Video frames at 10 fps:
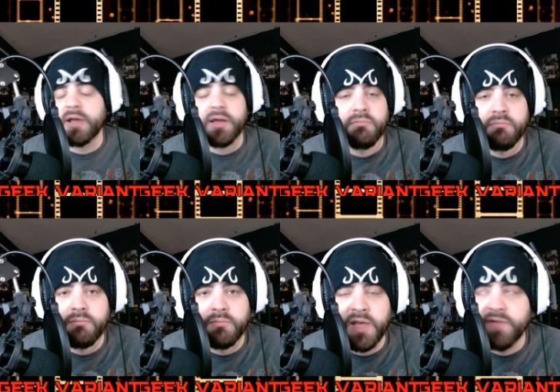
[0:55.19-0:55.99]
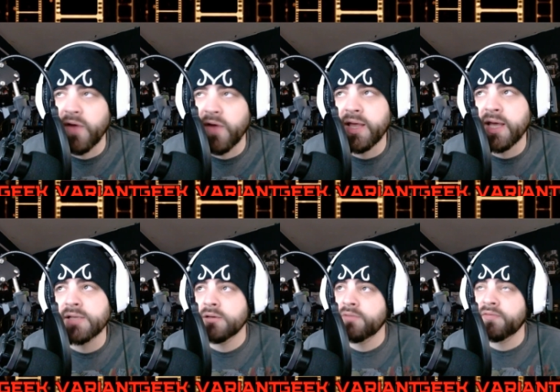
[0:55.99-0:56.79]
And they finally
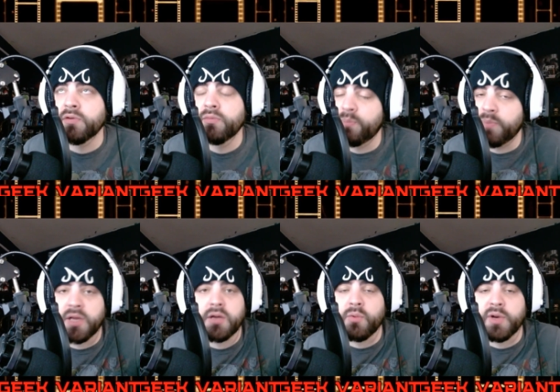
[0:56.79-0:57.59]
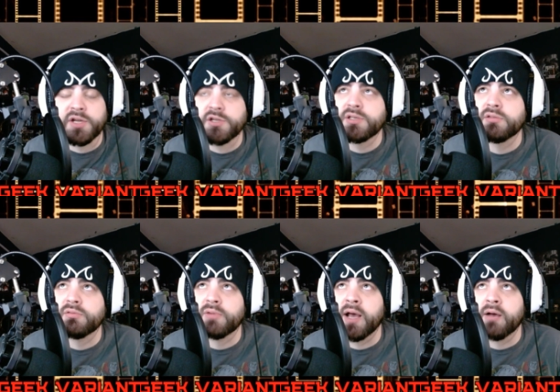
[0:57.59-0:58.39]
answered a few big questions
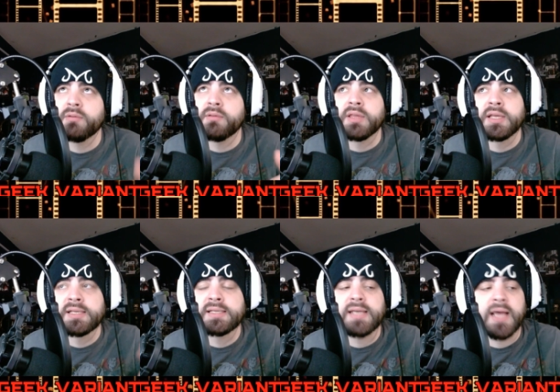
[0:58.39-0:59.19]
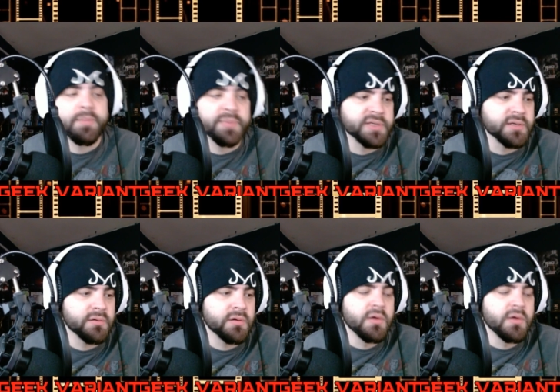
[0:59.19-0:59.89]
throughout this episode.